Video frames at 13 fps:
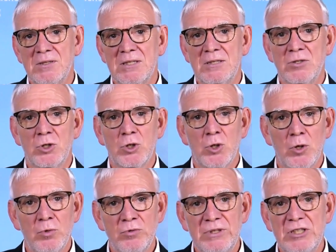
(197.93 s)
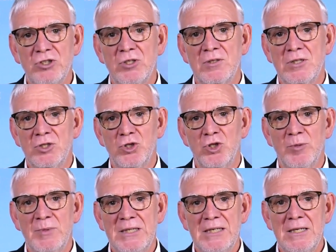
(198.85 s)
in the coal regions in
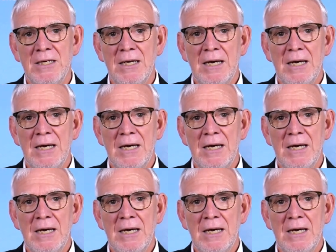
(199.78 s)
Germany,